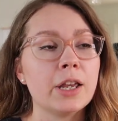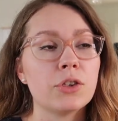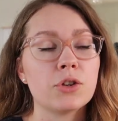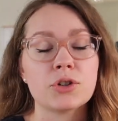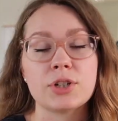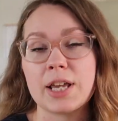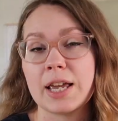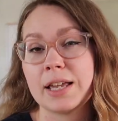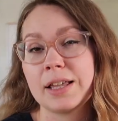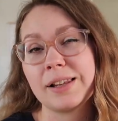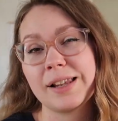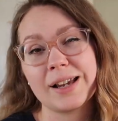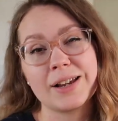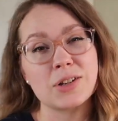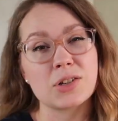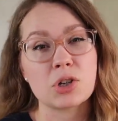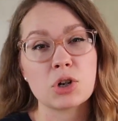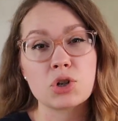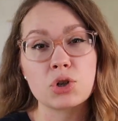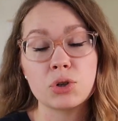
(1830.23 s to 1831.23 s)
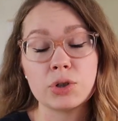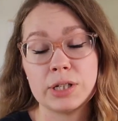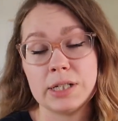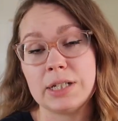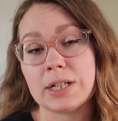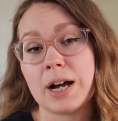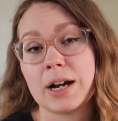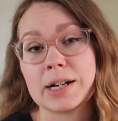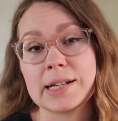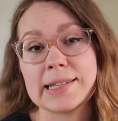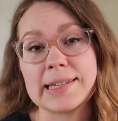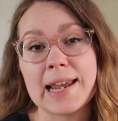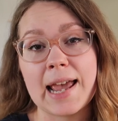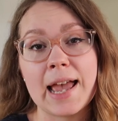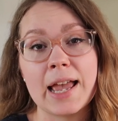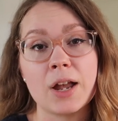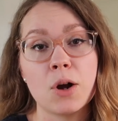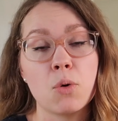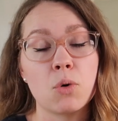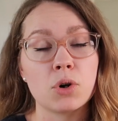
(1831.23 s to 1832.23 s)
either taking like a social detox
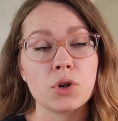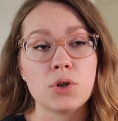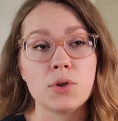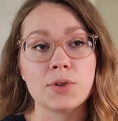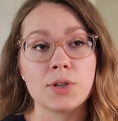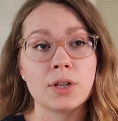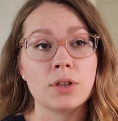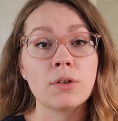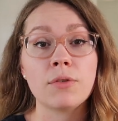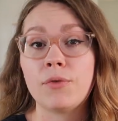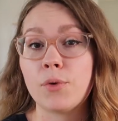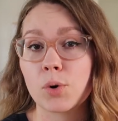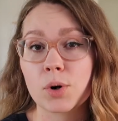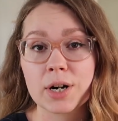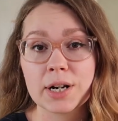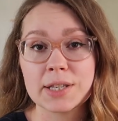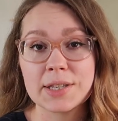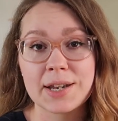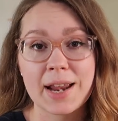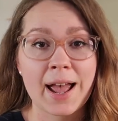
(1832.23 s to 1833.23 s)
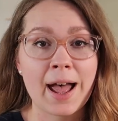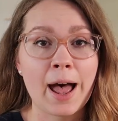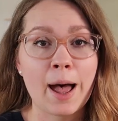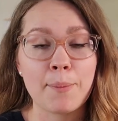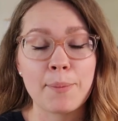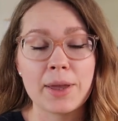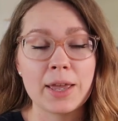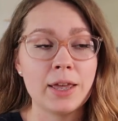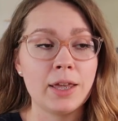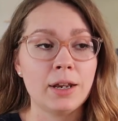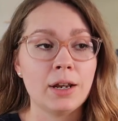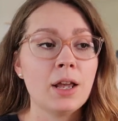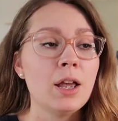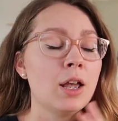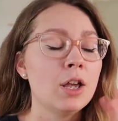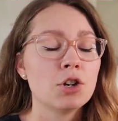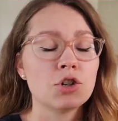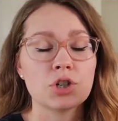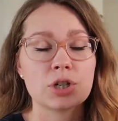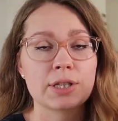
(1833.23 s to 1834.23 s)
day or using the Forest app and
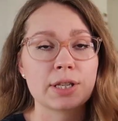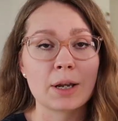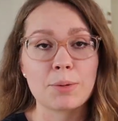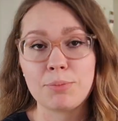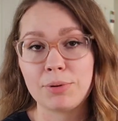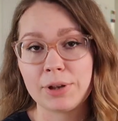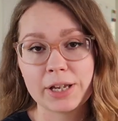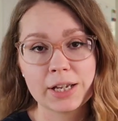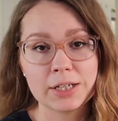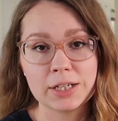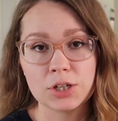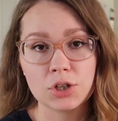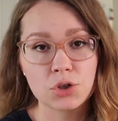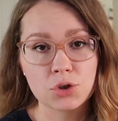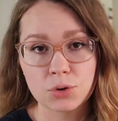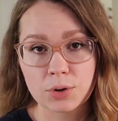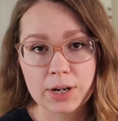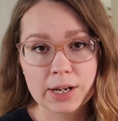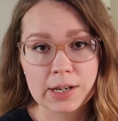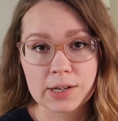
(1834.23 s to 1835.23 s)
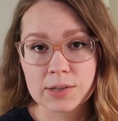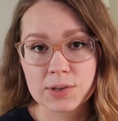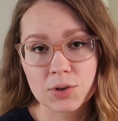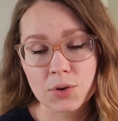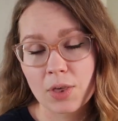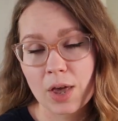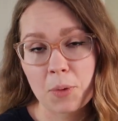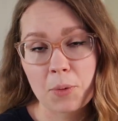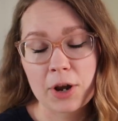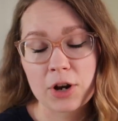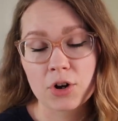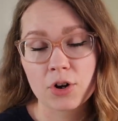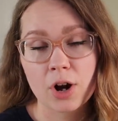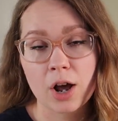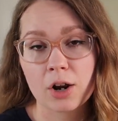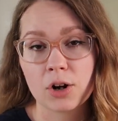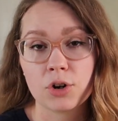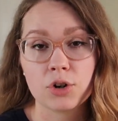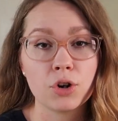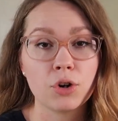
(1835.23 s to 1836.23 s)
just like planting trees so that way you're
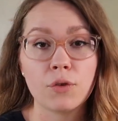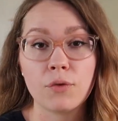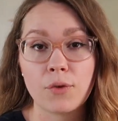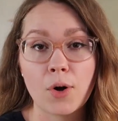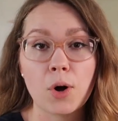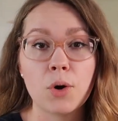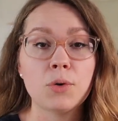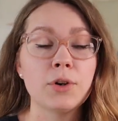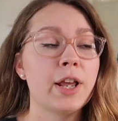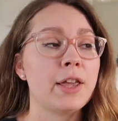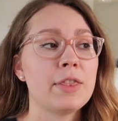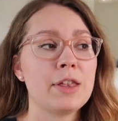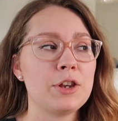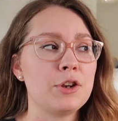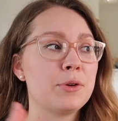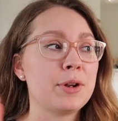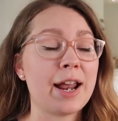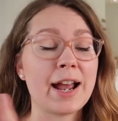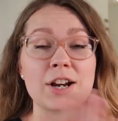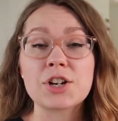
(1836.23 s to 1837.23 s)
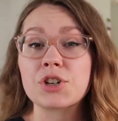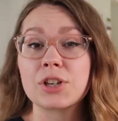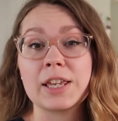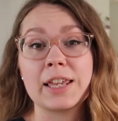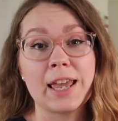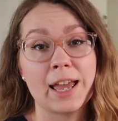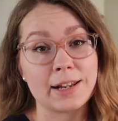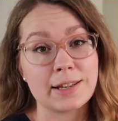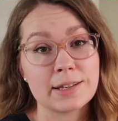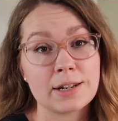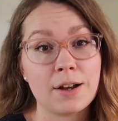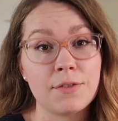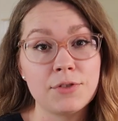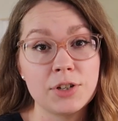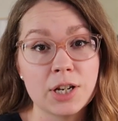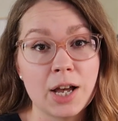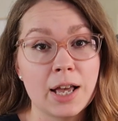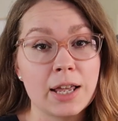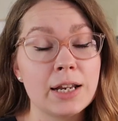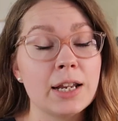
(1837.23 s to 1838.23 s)
not on your phone and then you can actually get stuff
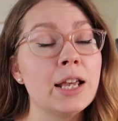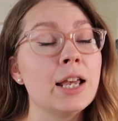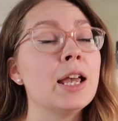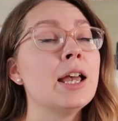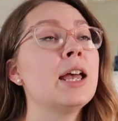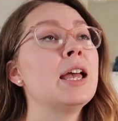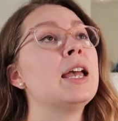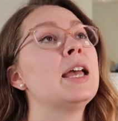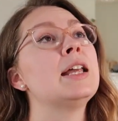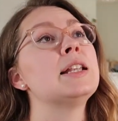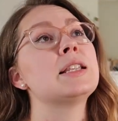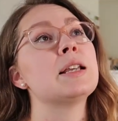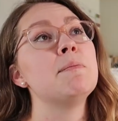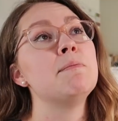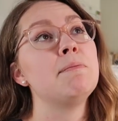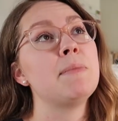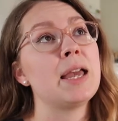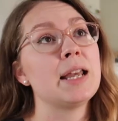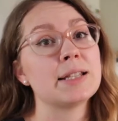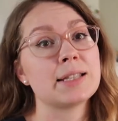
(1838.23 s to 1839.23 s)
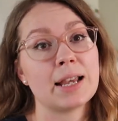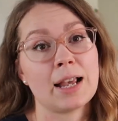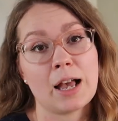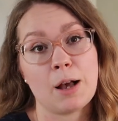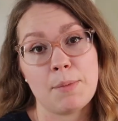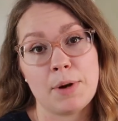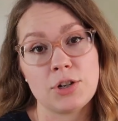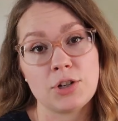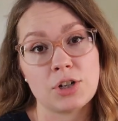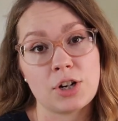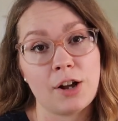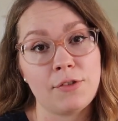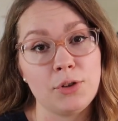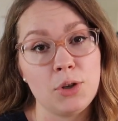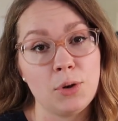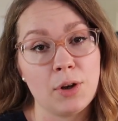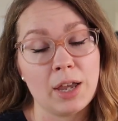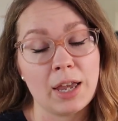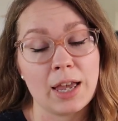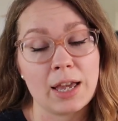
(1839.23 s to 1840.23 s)
done. It's amazing how much stuff
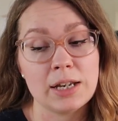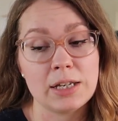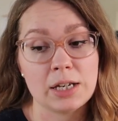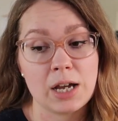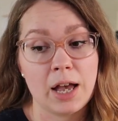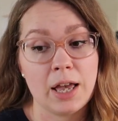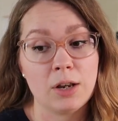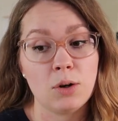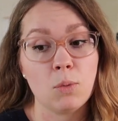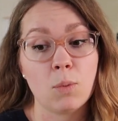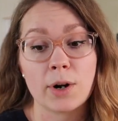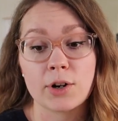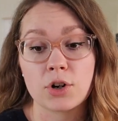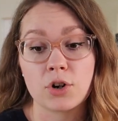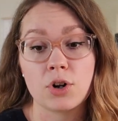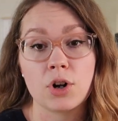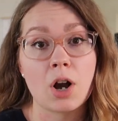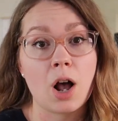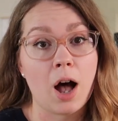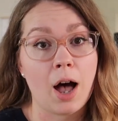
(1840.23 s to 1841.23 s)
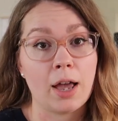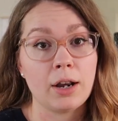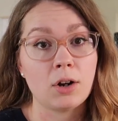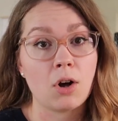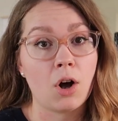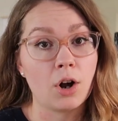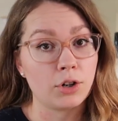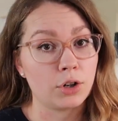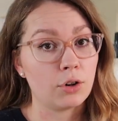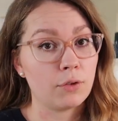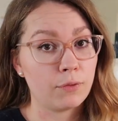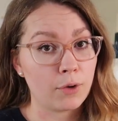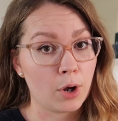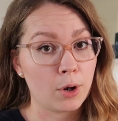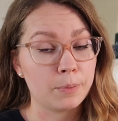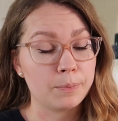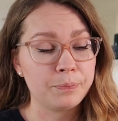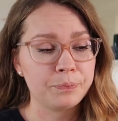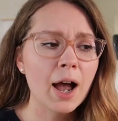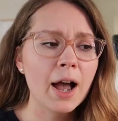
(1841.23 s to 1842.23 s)
you can get done when you're not on your
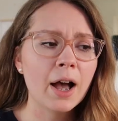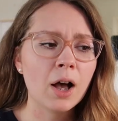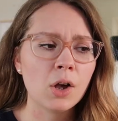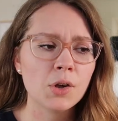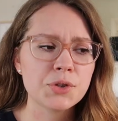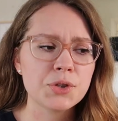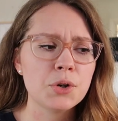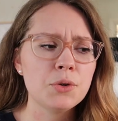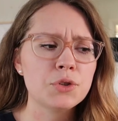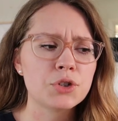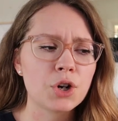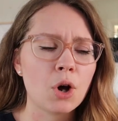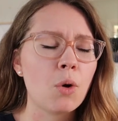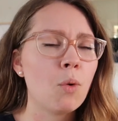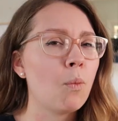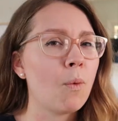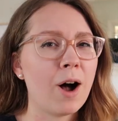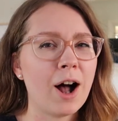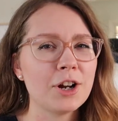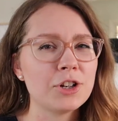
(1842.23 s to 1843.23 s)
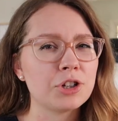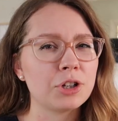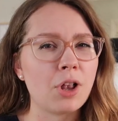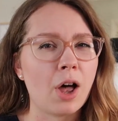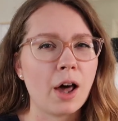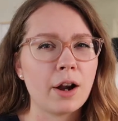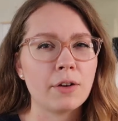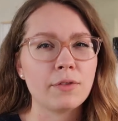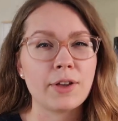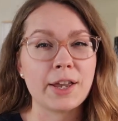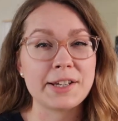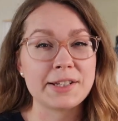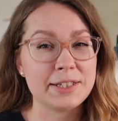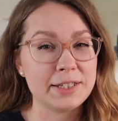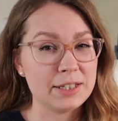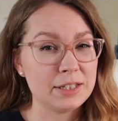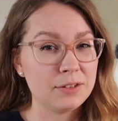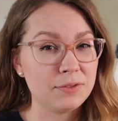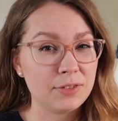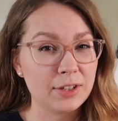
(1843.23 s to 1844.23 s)
phone. I also don't watch a lot of like
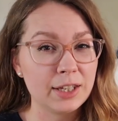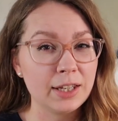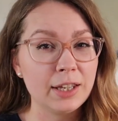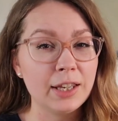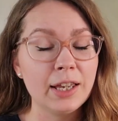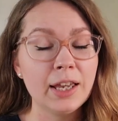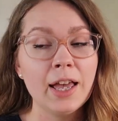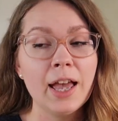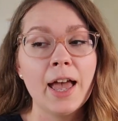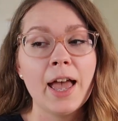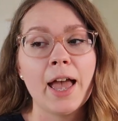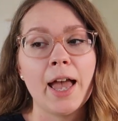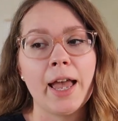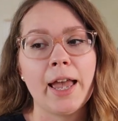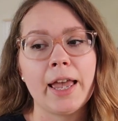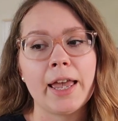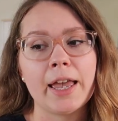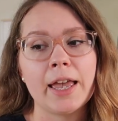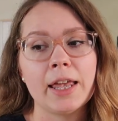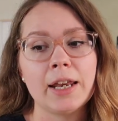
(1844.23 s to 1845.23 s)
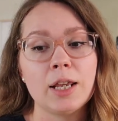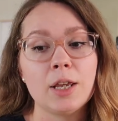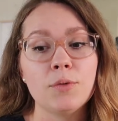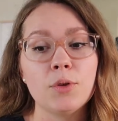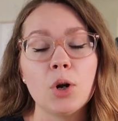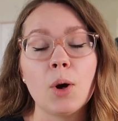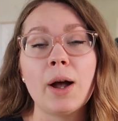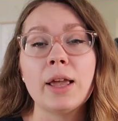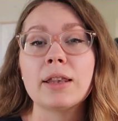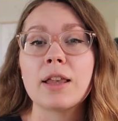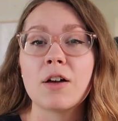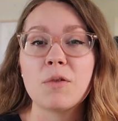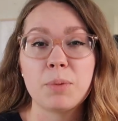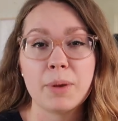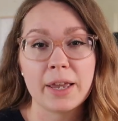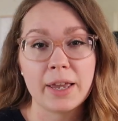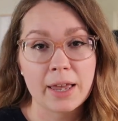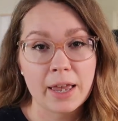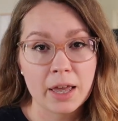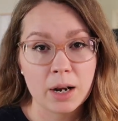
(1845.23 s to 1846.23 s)
TV and even though I love
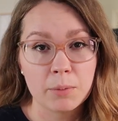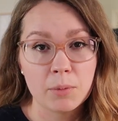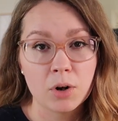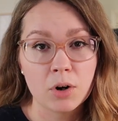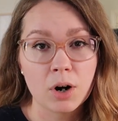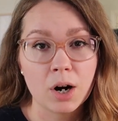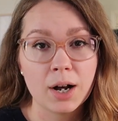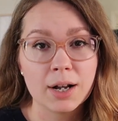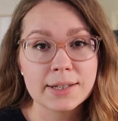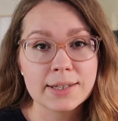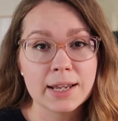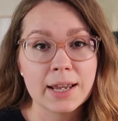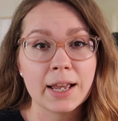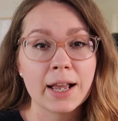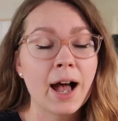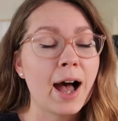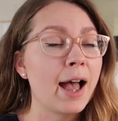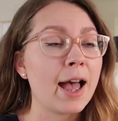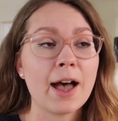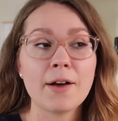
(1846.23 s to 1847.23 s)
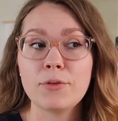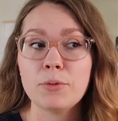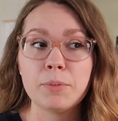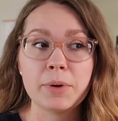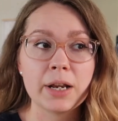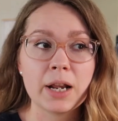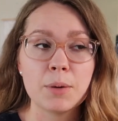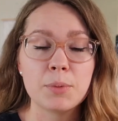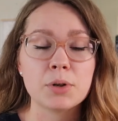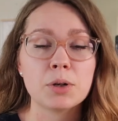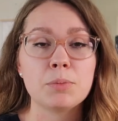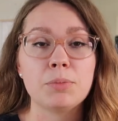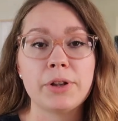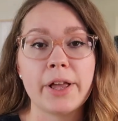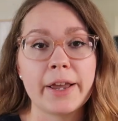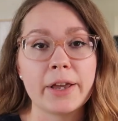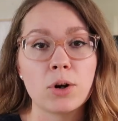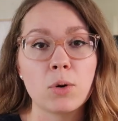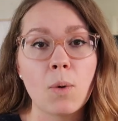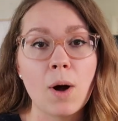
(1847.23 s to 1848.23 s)
playing Animal Crossing, I haven't been able to
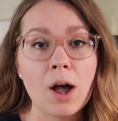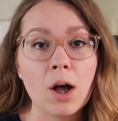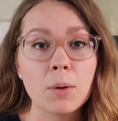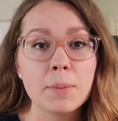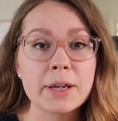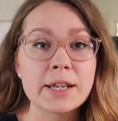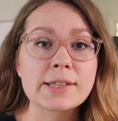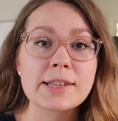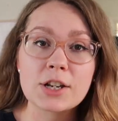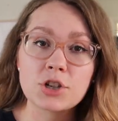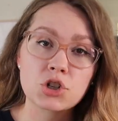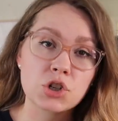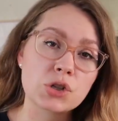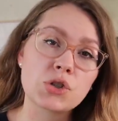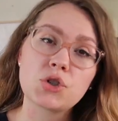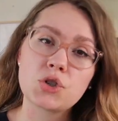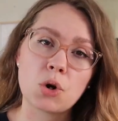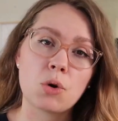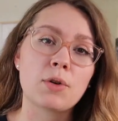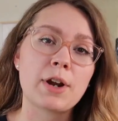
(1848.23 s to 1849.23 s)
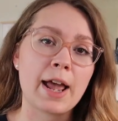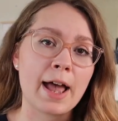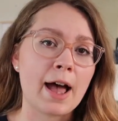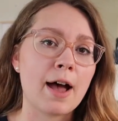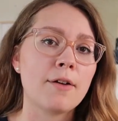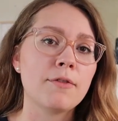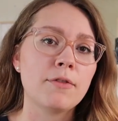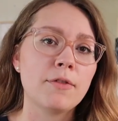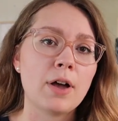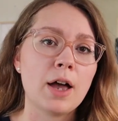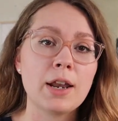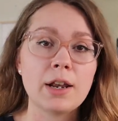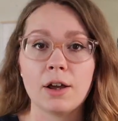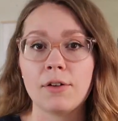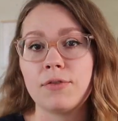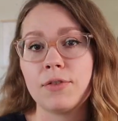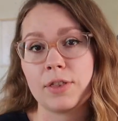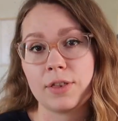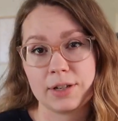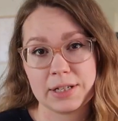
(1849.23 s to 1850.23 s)
play in a while because I just don't have
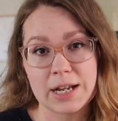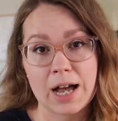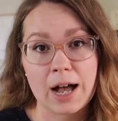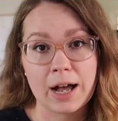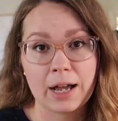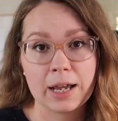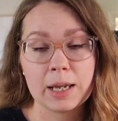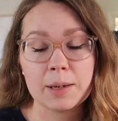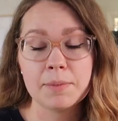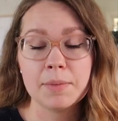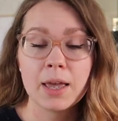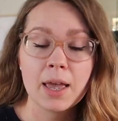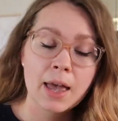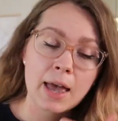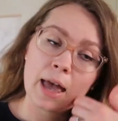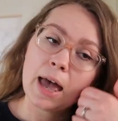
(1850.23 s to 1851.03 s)
enough of the time.